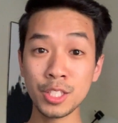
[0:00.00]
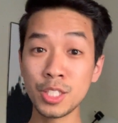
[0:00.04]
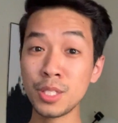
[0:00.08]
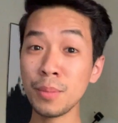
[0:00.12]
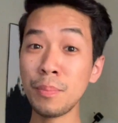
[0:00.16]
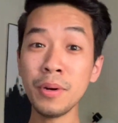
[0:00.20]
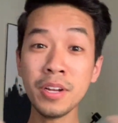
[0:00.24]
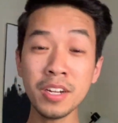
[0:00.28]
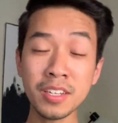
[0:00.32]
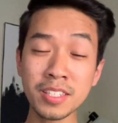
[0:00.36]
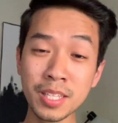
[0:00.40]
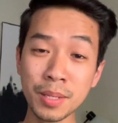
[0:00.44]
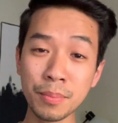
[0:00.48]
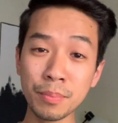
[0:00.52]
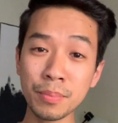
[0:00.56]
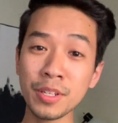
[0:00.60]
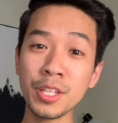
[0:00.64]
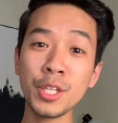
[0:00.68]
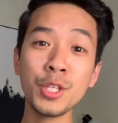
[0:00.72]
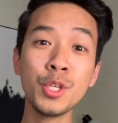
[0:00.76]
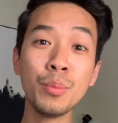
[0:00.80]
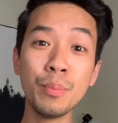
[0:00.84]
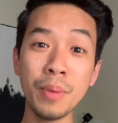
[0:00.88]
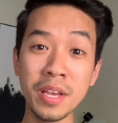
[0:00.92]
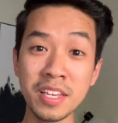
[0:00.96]
To put it
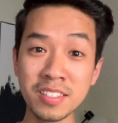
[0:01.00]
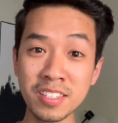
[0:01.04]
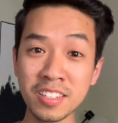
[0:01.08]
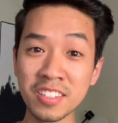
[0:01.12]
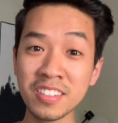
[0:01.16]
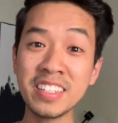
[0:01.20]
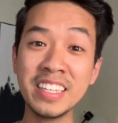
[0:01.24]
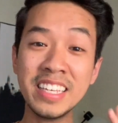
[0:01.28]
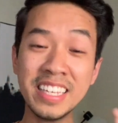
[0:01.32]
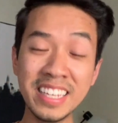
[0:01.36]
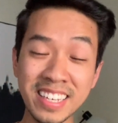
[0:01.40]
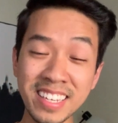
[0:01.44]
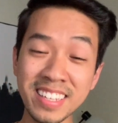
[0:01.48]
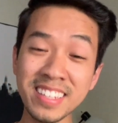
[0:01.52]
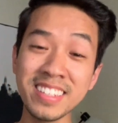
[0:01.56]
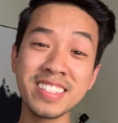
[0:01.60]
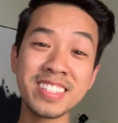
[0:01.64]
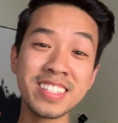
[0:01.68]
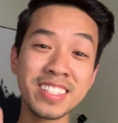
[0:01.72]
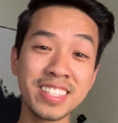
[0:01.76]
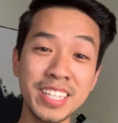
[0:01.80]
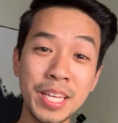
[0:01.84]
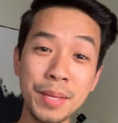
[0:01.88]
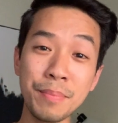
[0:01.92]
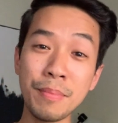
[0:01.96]
simply, you basically eat,
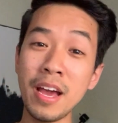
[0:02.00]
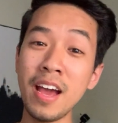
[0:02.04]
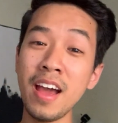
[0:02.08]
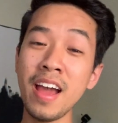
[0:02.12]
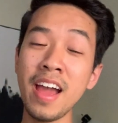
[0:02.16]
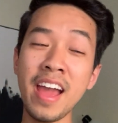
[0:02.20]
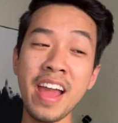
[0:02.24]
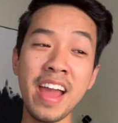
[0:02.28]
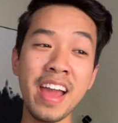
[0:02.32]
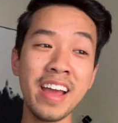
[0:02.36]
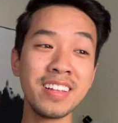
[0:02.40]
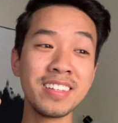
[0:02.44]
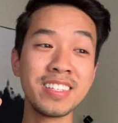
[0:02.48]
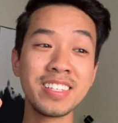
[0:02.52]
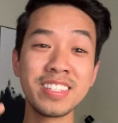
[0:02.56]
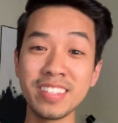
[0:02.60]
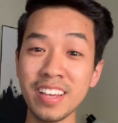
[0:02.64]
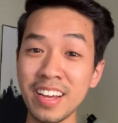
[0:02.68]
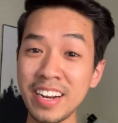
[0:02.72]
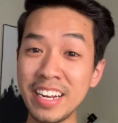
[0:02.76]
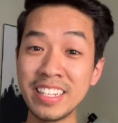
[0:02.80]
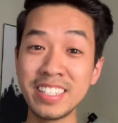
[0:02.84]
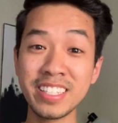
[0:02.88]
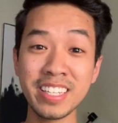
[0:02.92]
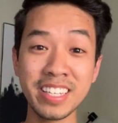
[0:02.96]
sleep, and
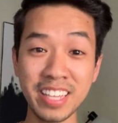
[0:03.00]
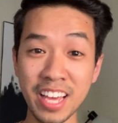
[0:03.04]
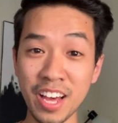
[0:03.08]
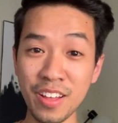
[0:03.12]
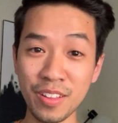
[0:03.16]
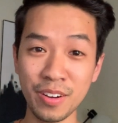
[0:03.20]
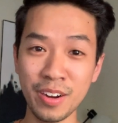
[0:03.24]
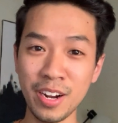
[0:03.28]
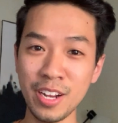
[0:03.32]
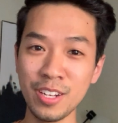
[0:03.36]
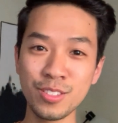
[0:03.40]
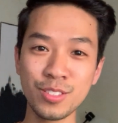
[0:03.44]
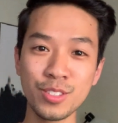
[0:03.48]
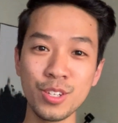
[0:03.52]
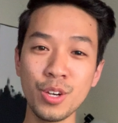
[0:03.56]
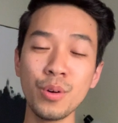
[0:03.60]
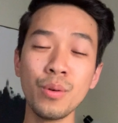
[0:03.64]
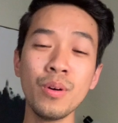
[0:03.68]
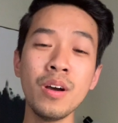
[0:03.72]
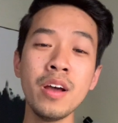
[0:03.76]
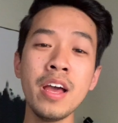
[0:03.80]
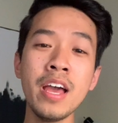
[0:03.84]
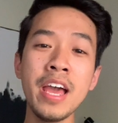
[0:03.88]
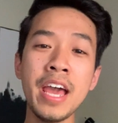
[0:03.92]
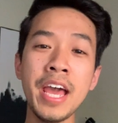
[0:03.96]
study together, and
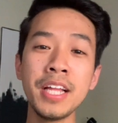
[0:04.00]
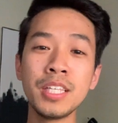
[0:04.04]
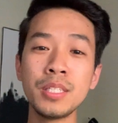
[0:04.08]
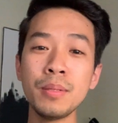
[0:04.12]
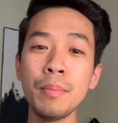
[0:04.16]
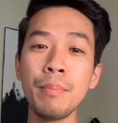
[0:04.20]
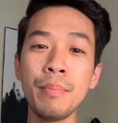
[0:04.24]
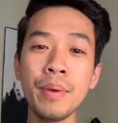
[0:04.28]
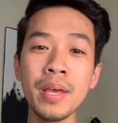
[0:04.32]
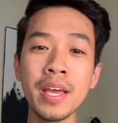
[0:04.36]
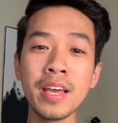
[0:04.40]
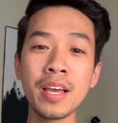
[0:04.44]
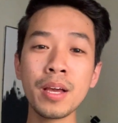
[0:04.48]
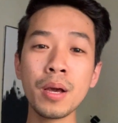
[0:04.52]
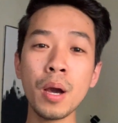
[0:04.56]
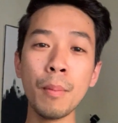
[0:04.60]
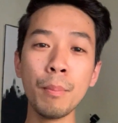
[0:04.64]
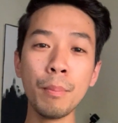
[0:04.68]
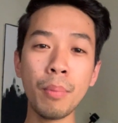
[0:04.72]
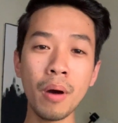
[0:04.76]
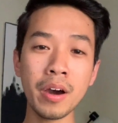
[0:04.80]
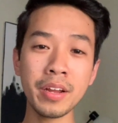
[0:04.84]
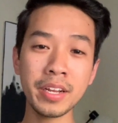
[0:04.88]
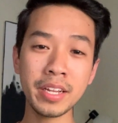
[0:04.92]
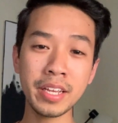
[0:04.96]
so it's a big
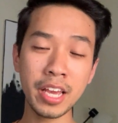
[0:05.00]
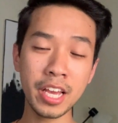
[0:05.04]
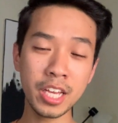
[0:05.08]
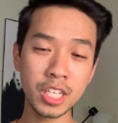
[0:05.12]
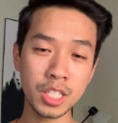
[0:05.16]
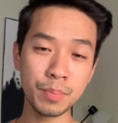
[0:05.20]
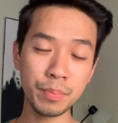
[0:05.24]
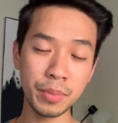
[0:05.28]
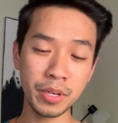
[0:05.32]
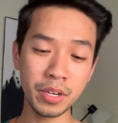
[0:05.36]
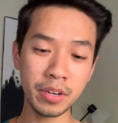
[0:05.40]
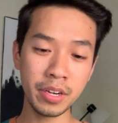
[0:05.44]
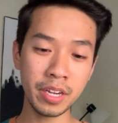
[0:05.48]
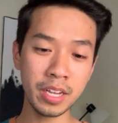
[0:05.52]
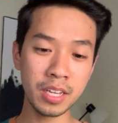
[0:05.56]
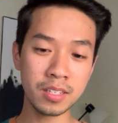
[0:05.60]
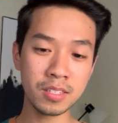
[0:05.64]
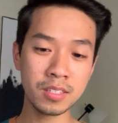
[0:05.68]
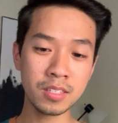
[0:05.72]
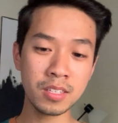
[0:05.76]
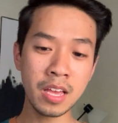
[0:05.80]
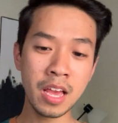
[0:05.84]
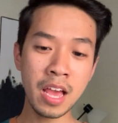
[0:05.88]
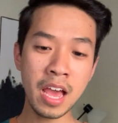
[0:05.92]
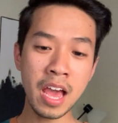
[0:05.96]
bonding
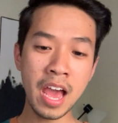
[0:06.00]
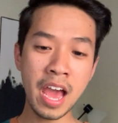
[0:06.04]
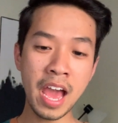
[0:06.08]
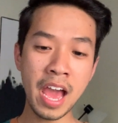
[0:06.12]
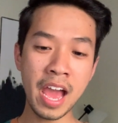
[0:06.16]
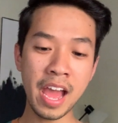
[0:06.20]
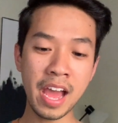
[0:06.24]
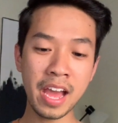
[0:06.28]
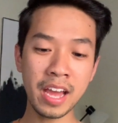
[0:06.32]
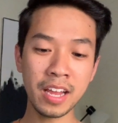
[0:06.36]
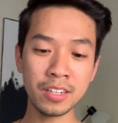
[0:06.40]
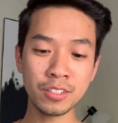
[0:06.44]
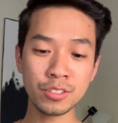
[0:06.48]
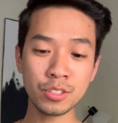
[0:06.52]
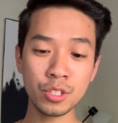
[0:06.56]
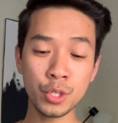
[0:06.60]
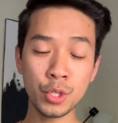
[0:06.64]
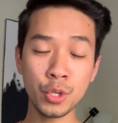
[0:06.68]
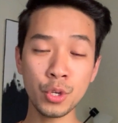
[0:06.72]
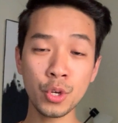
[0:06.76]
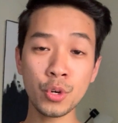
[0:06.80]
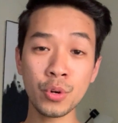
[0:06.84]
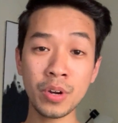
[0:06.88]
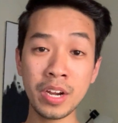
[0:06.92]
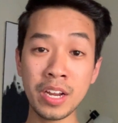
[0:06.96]
experience, and so
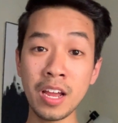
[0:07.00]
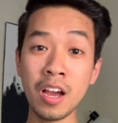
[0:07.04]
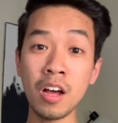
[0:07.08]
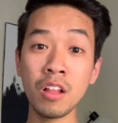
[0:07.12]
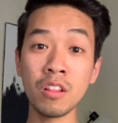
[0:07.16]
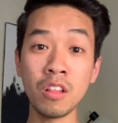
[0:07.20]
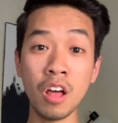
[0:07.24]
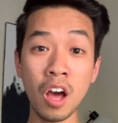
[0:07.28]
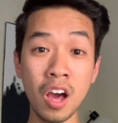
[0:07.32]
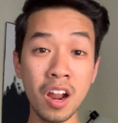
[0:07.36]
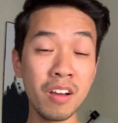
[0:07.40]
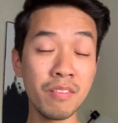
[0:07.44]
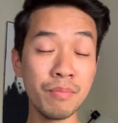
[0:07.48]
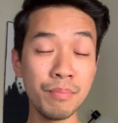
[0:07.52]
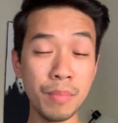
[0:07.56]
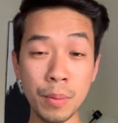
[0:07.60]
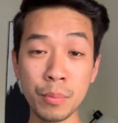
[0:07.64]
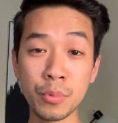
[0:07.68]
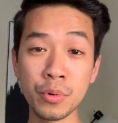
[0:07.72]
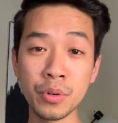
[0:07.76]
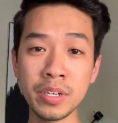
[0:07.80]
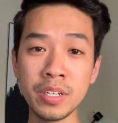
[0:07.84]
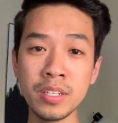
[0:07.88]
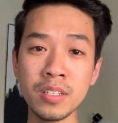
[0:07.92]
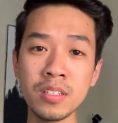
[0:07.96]
you create a lot of
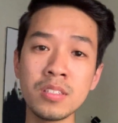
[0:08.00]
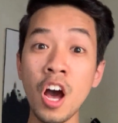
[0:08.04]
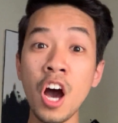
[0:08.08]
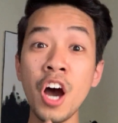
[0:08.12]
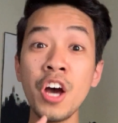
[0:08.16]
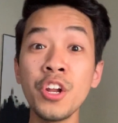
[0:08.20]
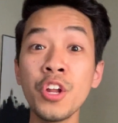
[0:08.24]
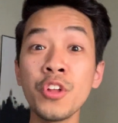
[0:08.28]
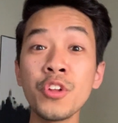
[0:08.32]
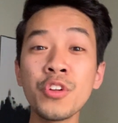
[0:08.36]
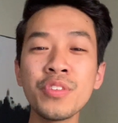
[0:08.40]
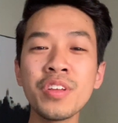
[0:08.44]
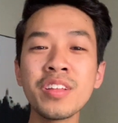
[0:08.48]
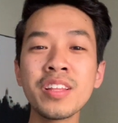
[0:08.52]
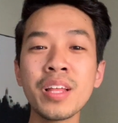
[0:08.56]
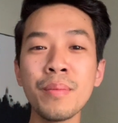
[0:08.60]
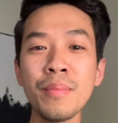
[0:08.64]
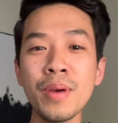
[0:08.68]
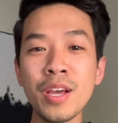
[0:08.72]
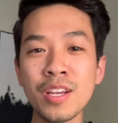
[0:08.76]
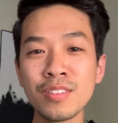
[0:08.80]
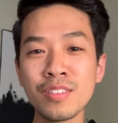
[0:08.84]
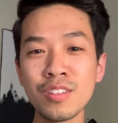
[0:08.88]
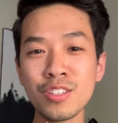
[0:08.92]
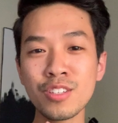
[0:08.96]
memories. Another thing that
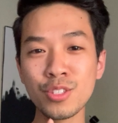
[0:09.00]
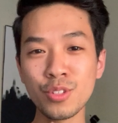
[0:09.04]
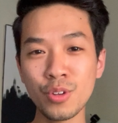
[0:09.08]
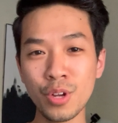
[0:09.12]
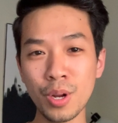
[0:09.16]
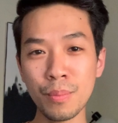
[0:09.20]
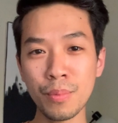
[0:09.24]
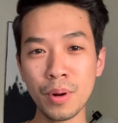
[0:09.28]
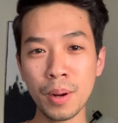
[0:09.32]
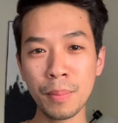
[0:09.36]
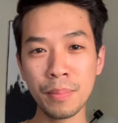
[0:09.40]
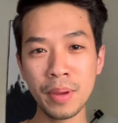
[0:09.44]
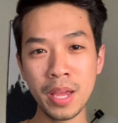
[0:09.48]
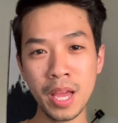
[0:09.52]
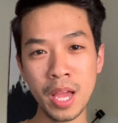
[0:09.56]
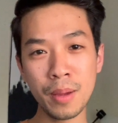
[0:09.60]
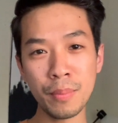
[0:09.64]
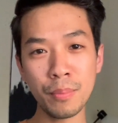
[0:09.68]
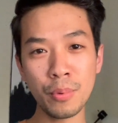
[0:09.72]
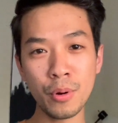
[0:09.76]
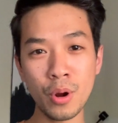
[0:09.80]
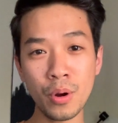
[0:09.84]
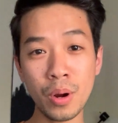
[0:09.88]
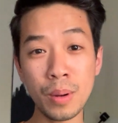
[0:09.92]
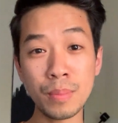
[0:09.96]
makes the Stony Brook PA
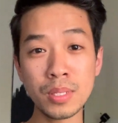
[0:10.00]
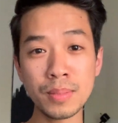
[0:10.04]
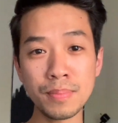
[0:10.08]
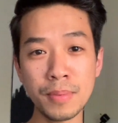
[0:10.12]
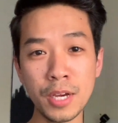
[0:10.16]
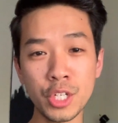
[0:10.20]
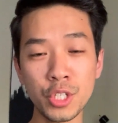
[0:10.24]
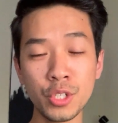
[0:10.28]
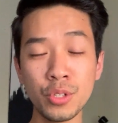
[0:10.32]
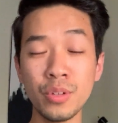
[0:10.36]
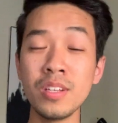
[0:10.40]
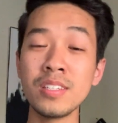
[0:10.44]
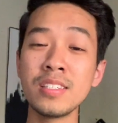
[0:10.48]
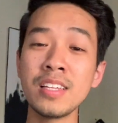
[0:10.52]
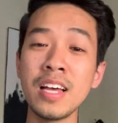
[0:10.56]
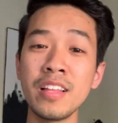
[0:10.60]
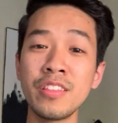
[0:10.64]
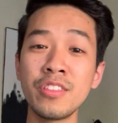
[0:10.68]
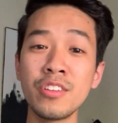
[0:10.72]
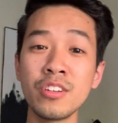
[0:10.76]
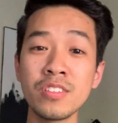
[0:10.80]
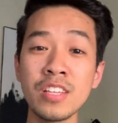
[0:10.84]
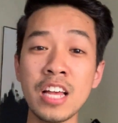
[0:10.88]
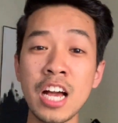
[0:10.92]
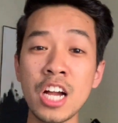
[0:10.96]
program special is that
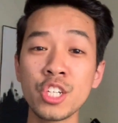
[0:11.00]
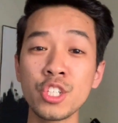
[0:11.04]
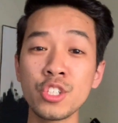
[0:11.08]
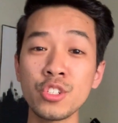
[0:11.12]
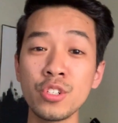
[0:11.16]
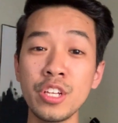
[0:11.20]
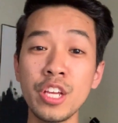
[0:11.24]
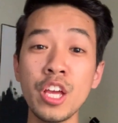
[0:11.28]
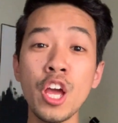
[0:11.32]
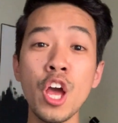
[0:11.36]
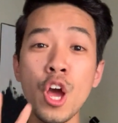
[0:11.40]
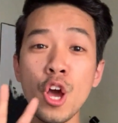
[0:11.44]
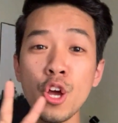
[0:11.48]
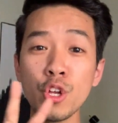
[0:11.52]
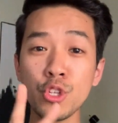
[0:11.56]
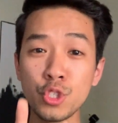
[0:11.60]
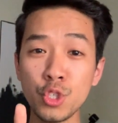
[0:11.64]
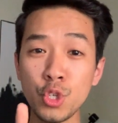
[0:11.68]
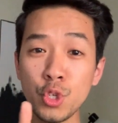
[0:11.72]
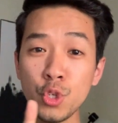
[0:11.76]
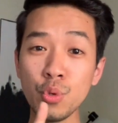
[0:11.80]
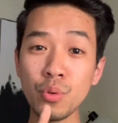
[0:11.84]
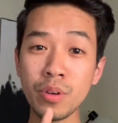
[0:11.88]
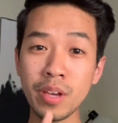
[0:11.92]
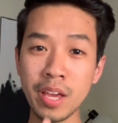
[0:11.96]
there's actually
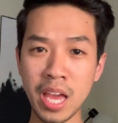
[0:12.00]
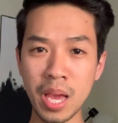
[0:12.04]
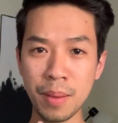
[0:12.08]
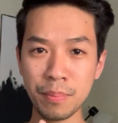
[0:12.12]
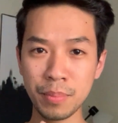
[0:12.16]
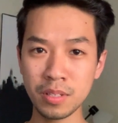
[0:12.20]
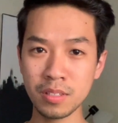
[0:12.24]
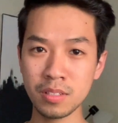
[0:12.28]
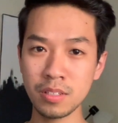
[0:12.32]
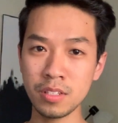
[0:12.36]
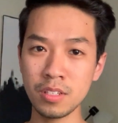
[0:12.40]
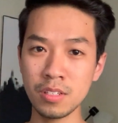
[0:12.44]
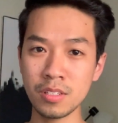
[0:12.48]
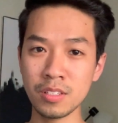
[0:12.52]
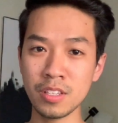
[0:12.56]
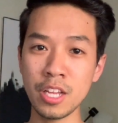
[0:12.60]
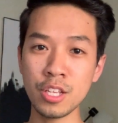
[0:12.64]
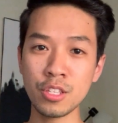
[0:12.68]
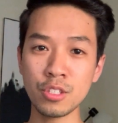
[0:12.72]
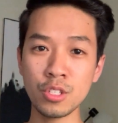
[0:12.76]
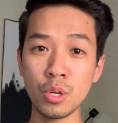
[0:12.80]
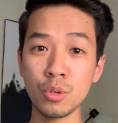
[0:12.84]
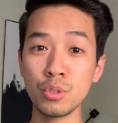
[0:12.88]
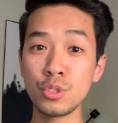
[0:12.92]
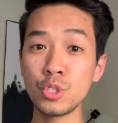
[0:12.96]
2 campuses,
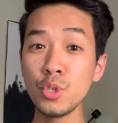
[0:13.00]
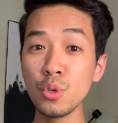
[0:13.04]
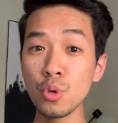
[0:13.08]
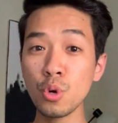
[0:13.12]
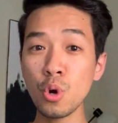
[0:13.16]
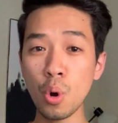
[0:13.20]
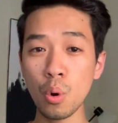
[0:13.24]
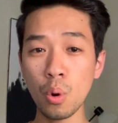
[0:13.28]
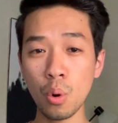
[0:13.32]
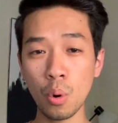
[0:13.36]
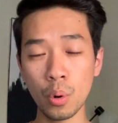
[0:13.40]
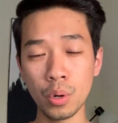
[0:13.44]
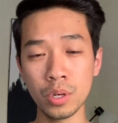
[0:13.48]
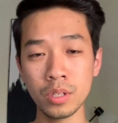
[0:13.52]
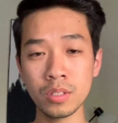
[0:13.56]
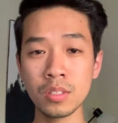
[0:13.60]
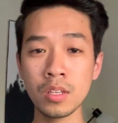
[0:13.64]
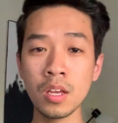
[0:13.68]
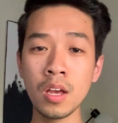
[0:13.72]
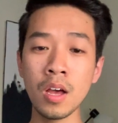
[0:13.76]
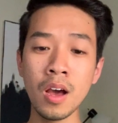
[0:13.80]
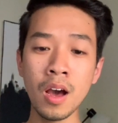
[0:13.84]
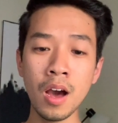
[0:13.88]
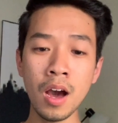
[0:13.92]
and so 2 cohorts.